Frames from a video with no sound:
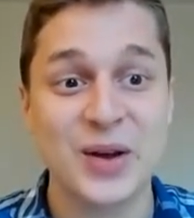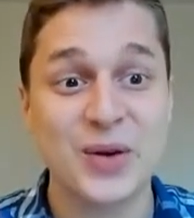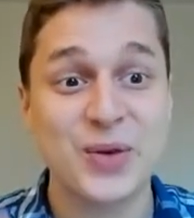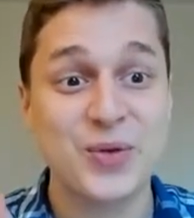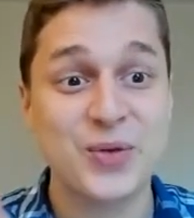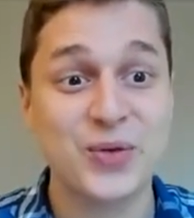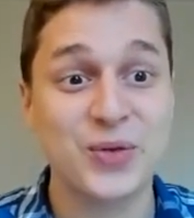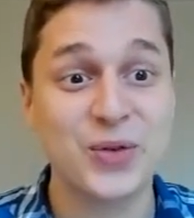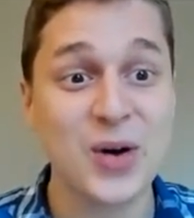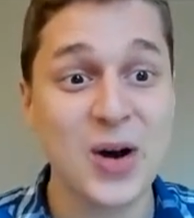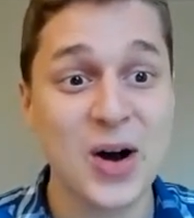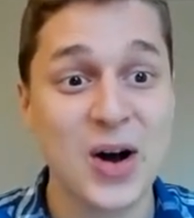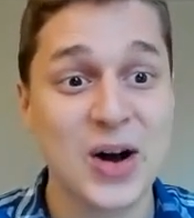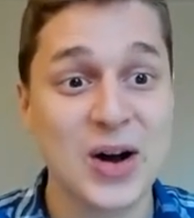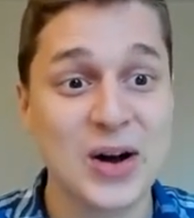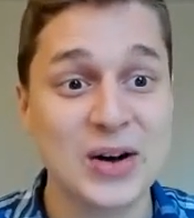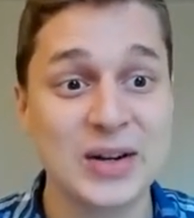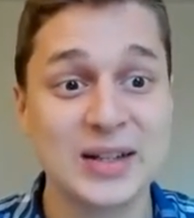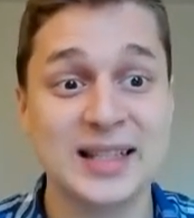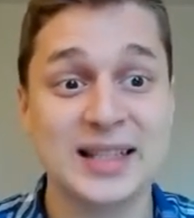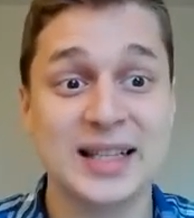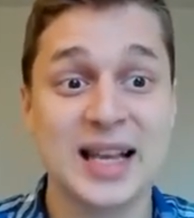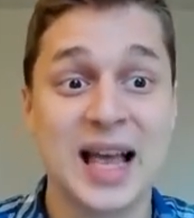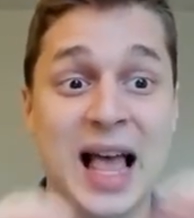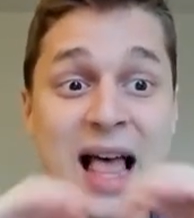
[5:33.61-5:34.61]
Frogs
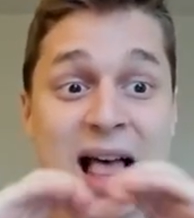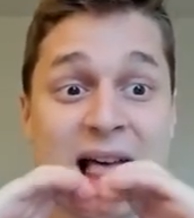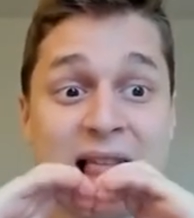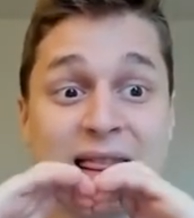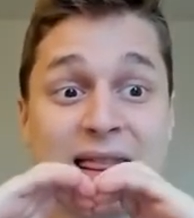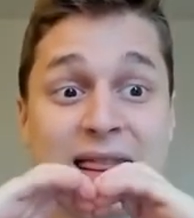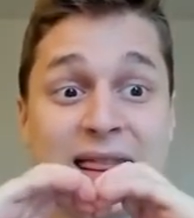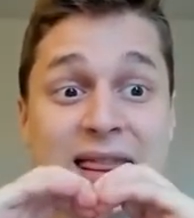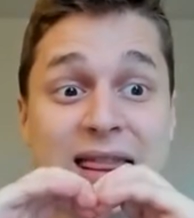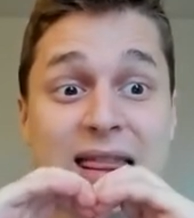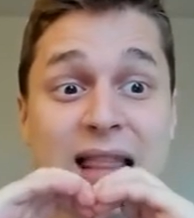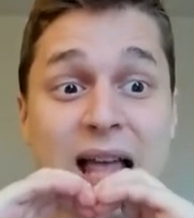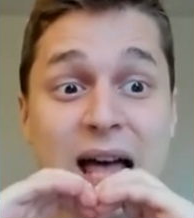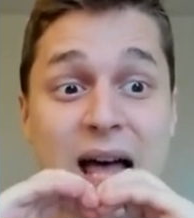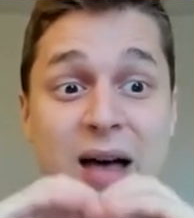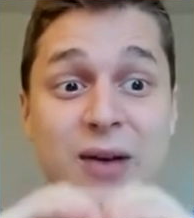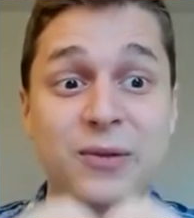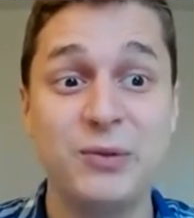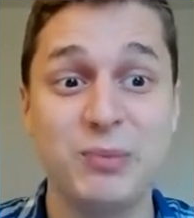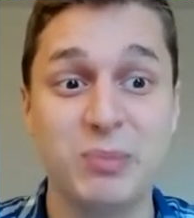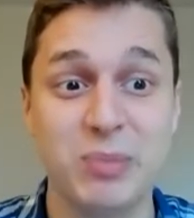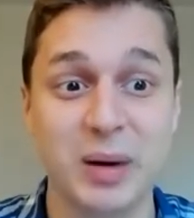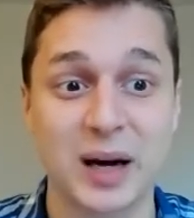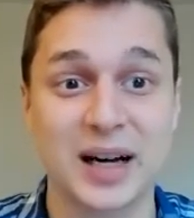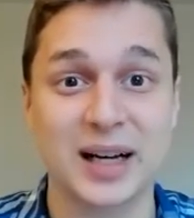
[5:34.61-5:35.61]
love
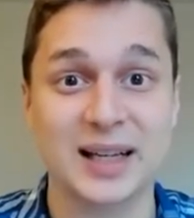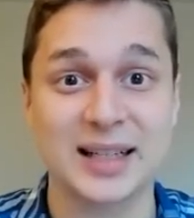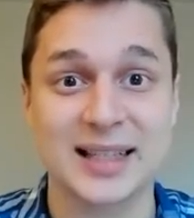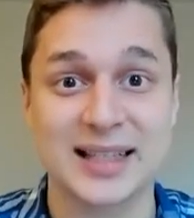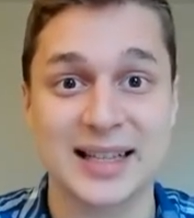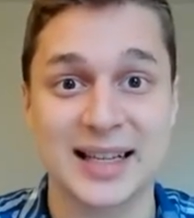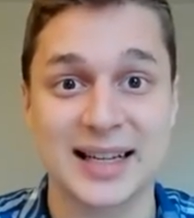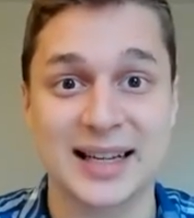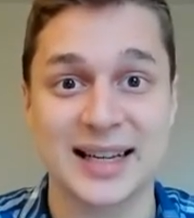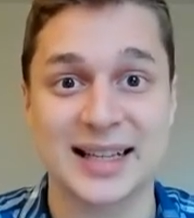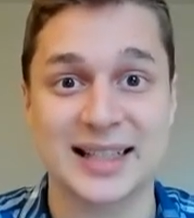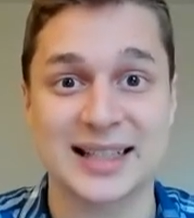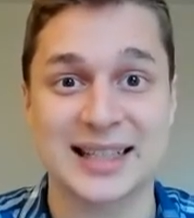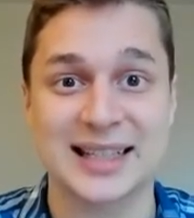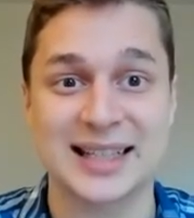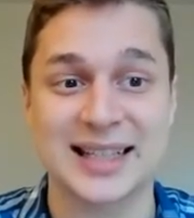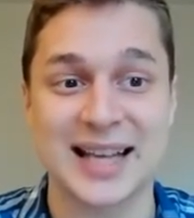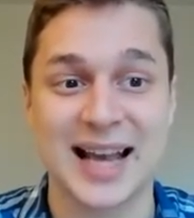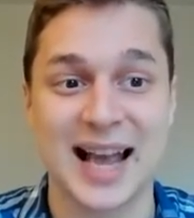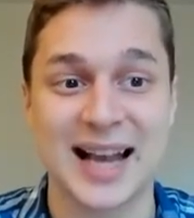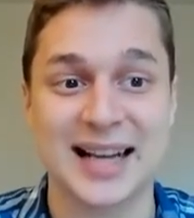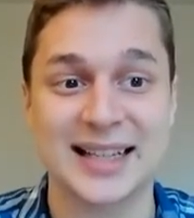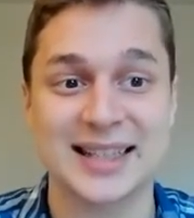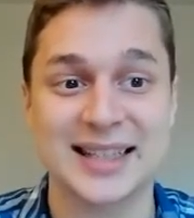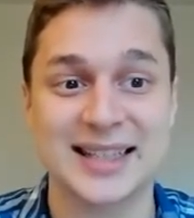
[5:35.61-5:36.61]
bugs and
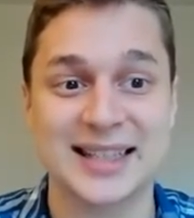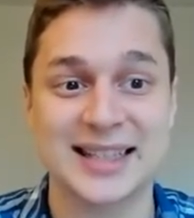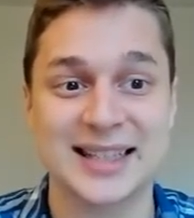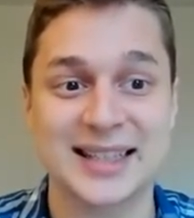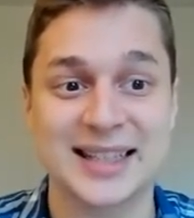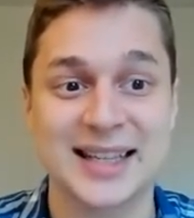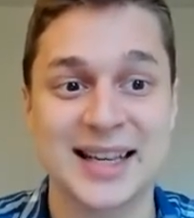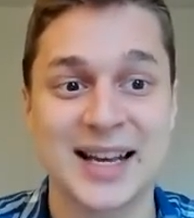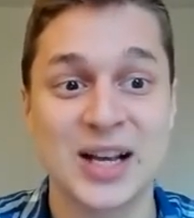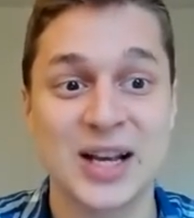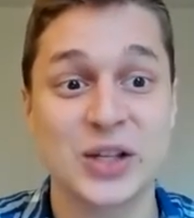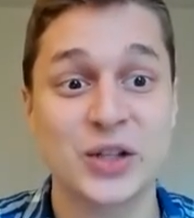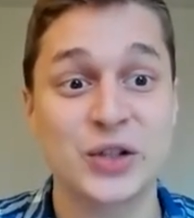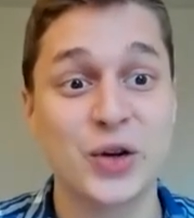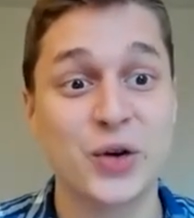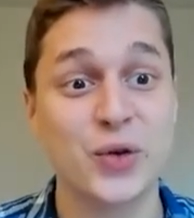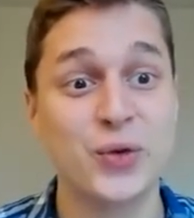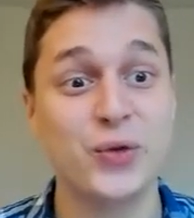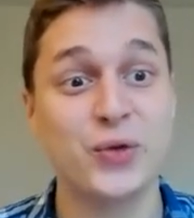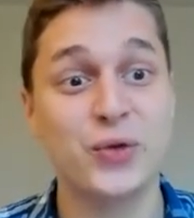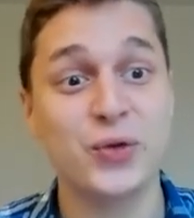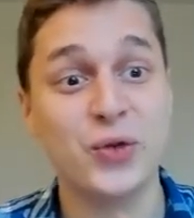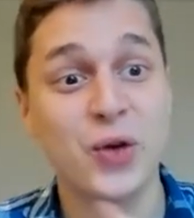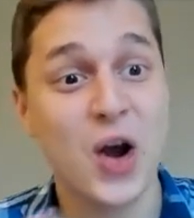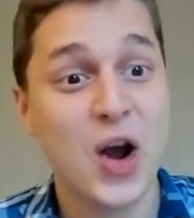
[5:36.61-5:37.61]
insects, so
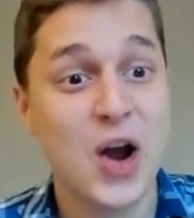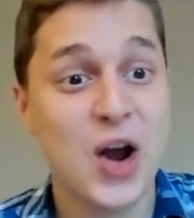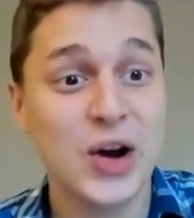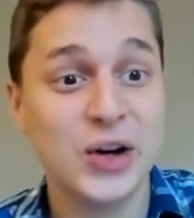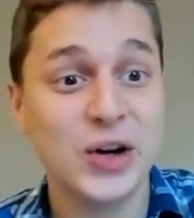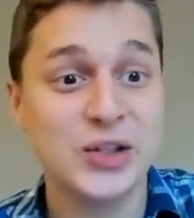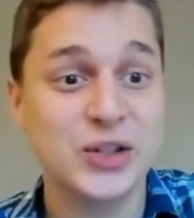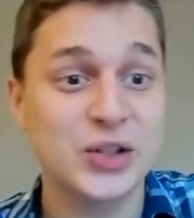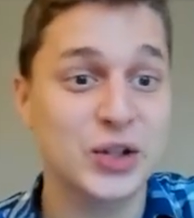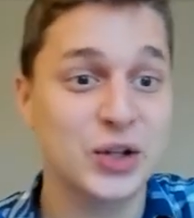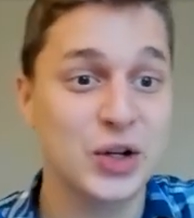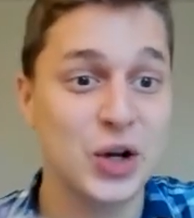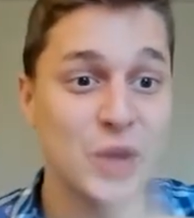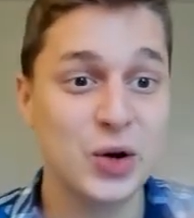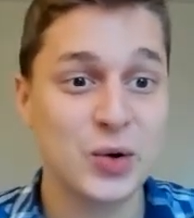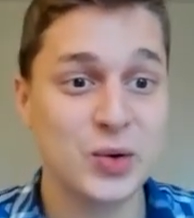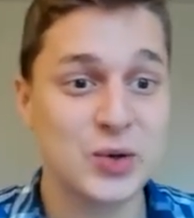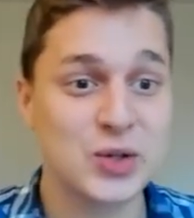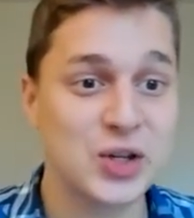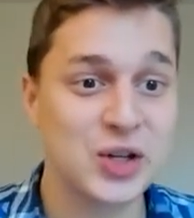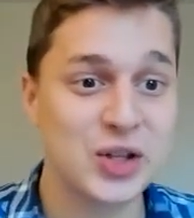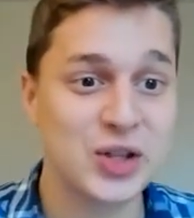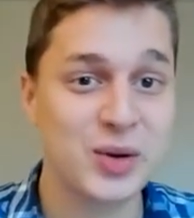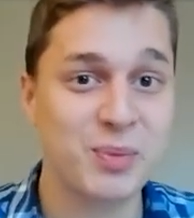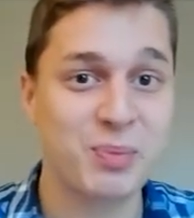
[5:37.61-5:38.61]
frogs go to
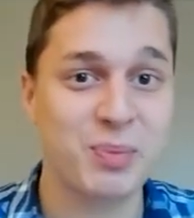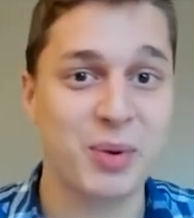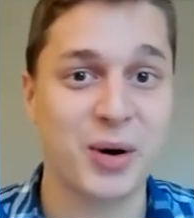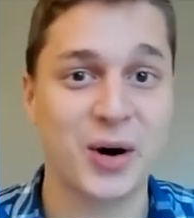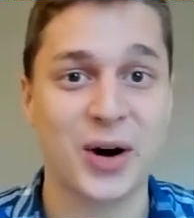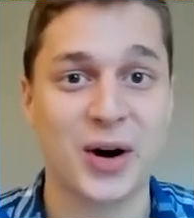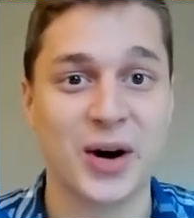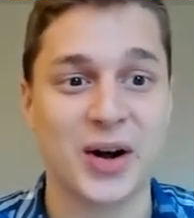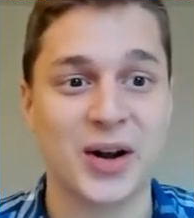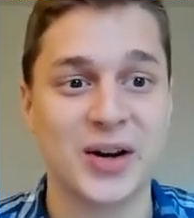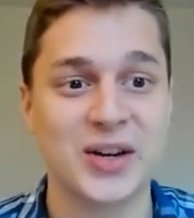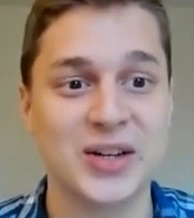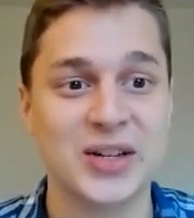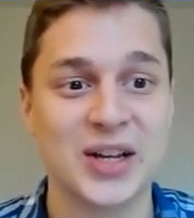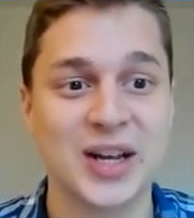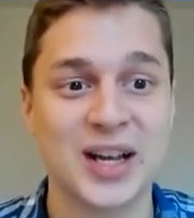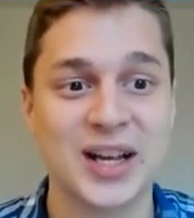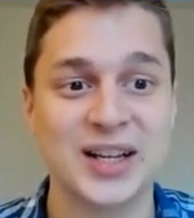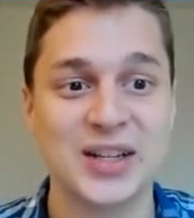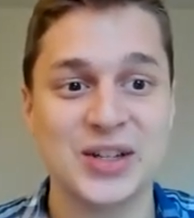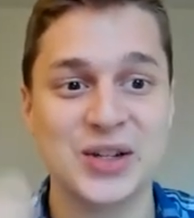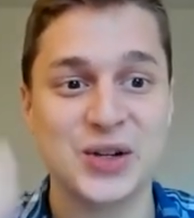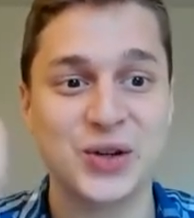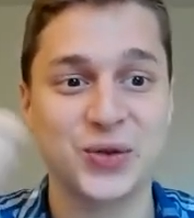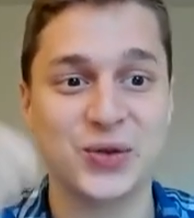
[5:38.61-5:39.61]
the pond
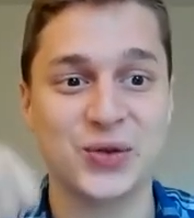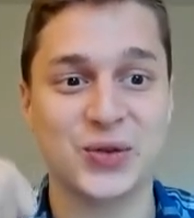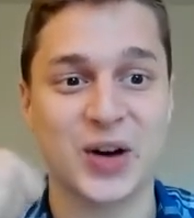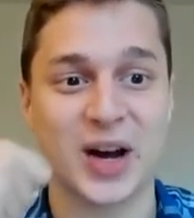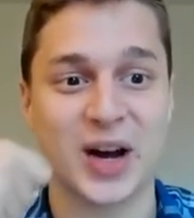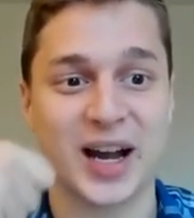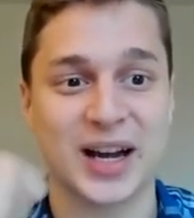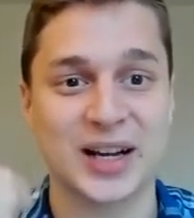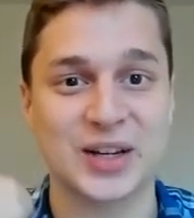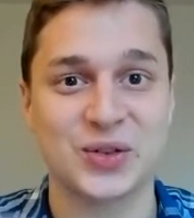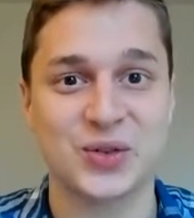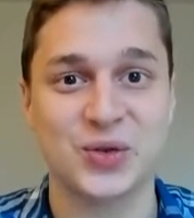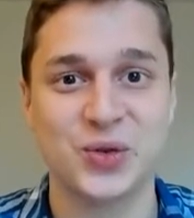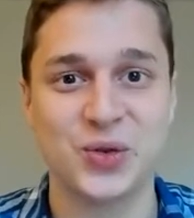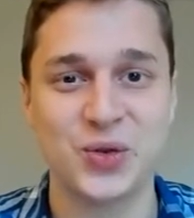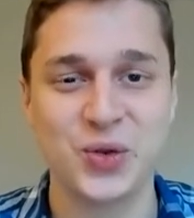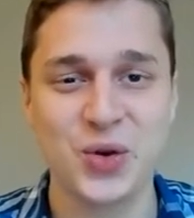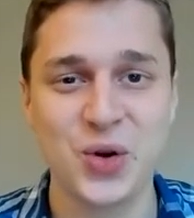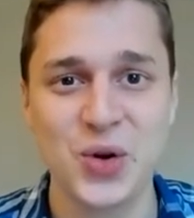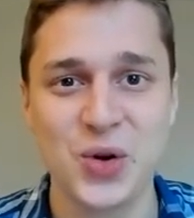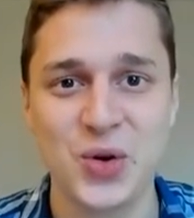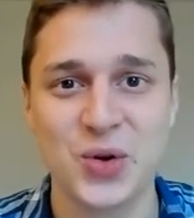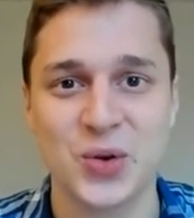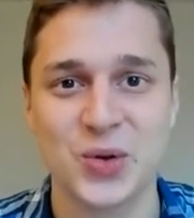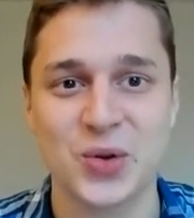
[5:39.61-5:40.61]
to find
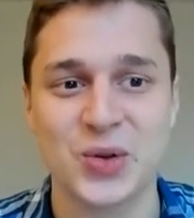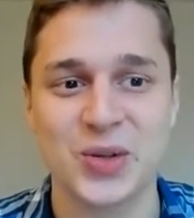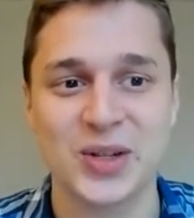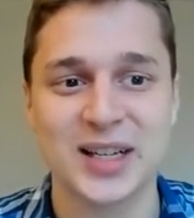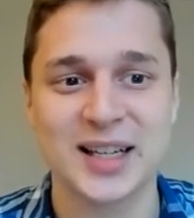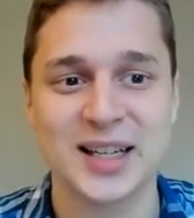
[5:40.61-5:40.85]
food.